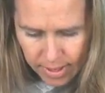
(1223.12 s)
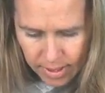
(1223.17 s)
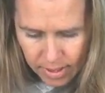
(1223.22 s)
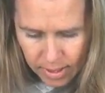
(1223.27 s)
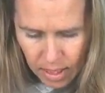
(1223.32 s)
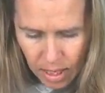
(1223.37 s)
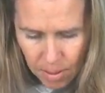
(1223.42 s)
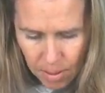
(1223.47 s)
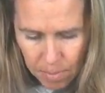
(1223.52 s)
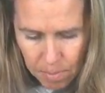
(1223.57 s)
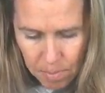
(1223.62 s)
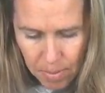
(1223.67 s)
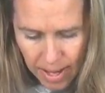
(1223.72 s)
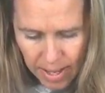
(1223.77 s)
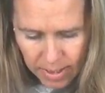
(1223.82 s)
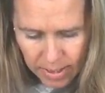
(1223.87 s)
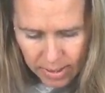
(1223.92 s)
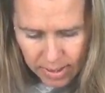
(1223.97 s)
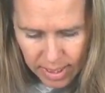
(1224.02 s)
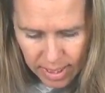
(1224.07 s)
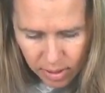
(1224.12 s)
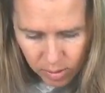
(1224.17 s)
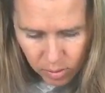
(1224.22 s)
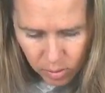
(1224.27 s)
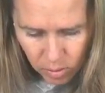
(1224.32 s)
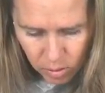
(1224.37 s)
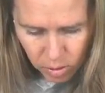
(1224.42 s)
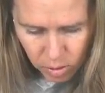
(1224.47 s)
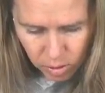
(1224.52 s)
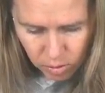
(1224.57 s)
come back
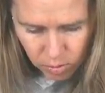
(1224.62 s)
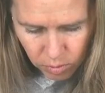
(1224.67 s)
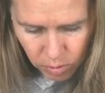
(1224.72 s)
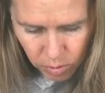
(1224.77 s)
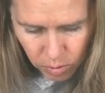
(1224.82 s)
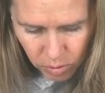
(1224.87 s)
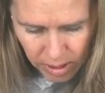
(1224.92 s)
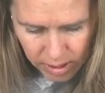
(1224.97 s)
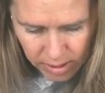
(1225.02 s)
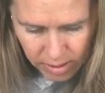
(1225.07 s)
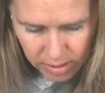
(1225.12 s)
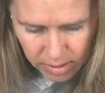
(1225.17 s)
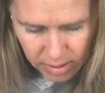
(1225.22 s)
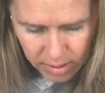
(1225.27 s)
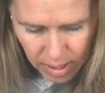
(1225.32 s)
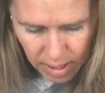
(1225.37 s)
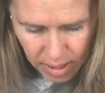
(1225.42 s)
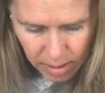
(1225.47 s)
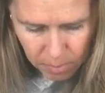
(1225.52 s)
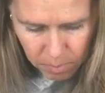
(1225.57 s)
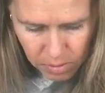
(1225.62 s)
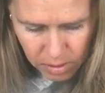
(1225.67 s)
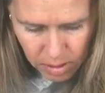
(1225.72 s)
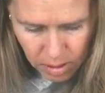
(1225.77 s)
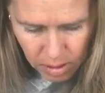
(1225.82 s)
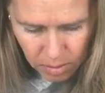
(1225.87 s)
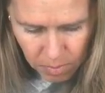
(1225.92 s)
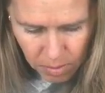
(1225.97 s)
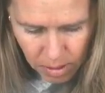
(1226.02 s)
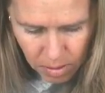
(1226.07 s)
down through that same
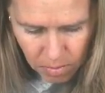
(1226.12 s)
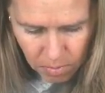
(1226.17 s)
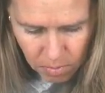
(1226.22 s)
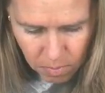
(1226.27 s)
seed bead.